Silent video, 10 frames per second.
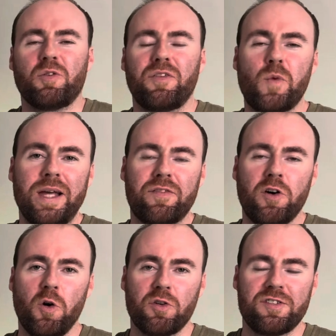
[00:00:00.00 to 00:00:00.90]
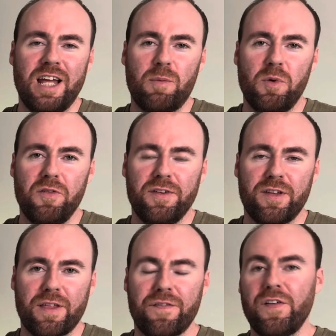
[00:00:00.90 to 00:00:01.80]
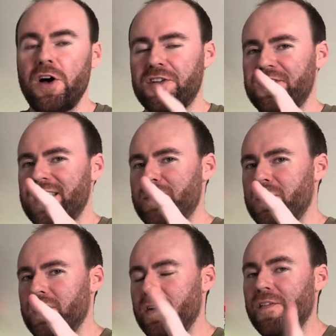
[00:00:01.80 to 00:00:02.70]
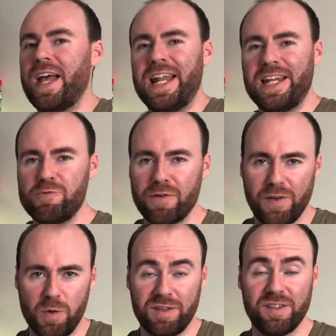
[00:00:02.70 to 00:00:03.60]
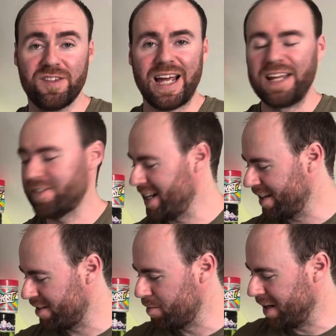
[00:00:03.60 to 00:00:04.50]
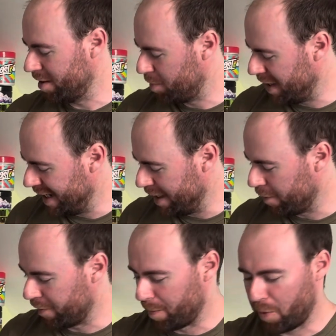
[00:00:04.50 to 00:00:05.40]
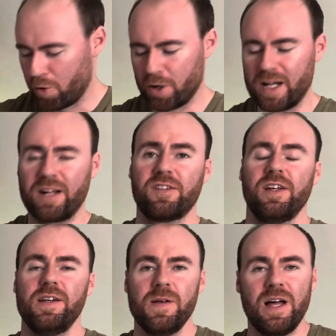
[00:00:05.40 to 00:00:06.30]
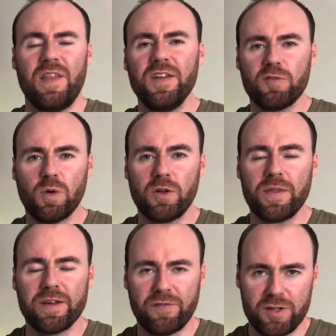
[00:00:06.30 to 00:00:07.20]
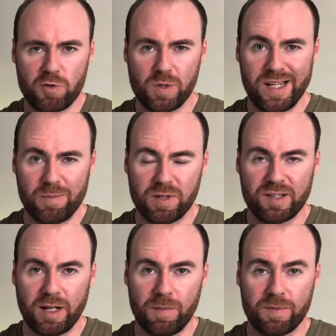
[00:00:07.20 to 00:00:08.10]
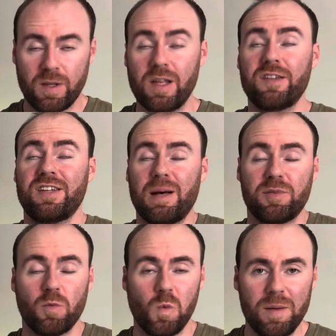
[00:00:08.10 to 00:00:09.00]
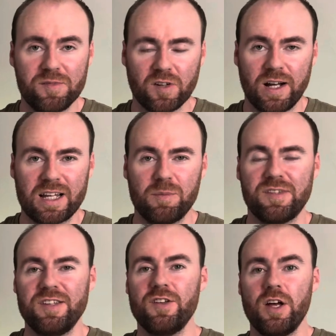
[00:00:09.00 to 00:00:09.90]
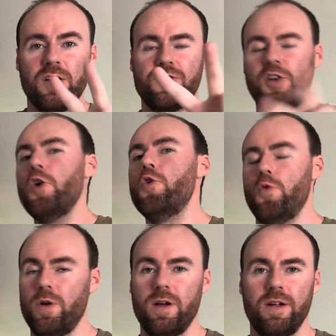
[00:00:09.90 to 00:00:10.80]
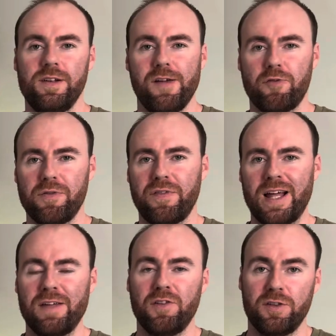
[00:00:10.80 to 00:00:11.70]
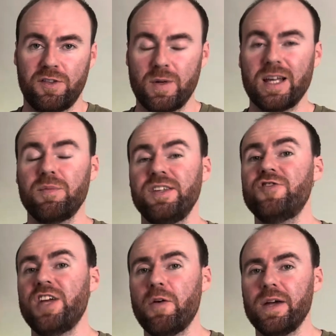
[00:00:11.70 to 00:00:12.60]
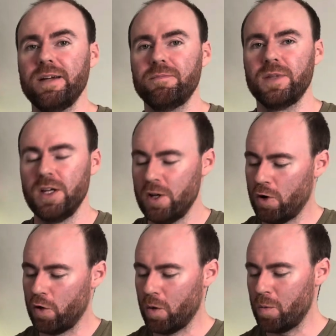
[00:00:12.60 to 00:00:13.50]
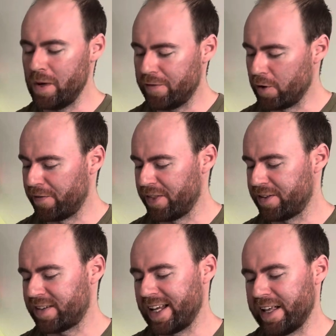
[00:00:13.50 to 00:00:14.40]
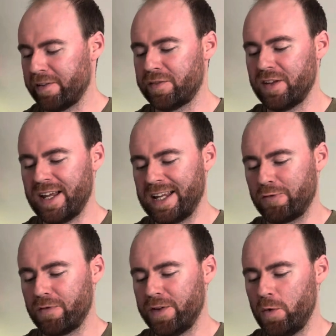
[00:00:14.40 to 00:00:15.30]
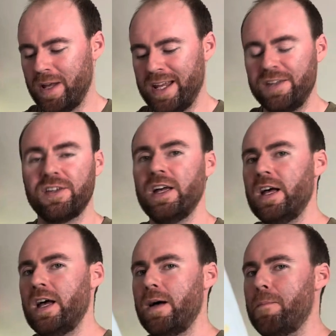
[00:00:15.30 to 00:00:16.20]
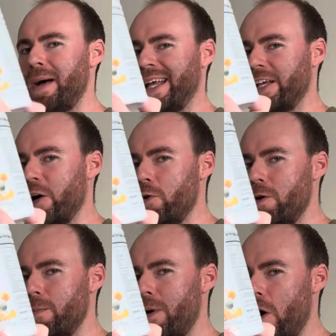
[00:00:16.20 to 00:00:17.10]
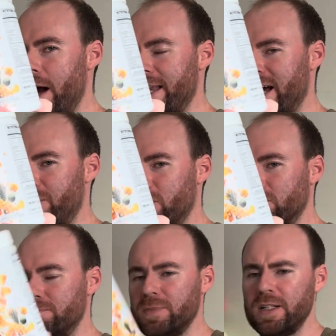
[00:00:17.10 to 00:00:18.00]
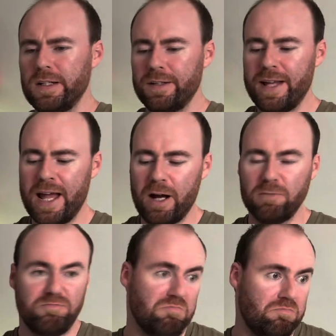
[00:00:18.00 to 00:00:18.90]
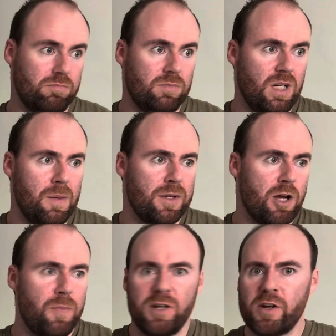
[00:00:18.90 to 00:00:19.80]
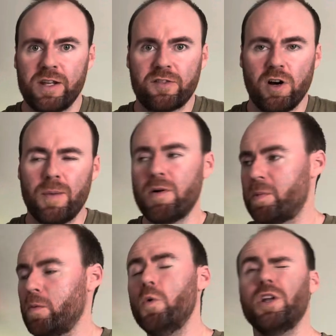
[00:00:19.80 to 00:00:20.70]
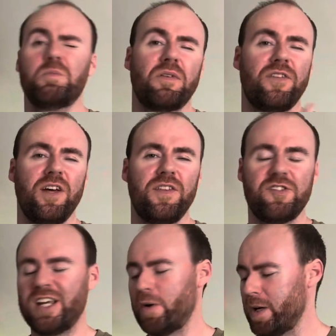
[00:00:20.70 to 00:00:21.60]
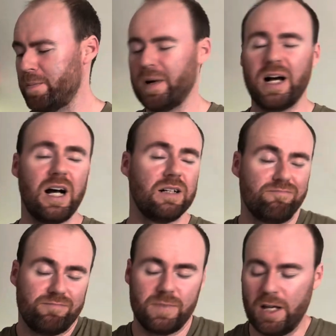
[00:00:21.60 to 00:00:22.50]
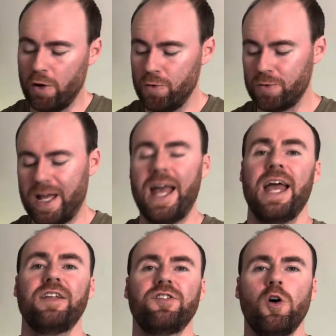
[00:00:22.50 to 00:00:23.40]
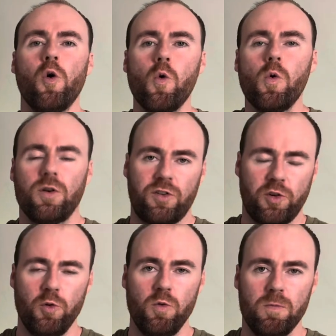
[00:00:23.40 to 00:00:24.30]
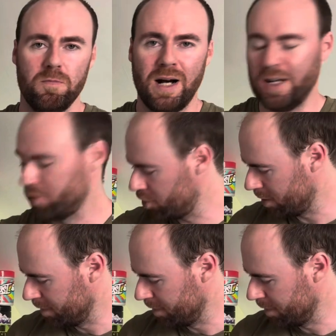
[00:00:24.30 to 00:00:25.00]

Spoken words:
if we of course now move into the first segment of any review, it's the taste and it's the mixability of the product. And this one on the official Enigma Supps website comes in two different flavours. So it comes in cherry, or the one we've got for the sake of today's review is mango pineapple. Now, I'm an open and honest guy, I probably would have preferred the cherry, but who cares all too much.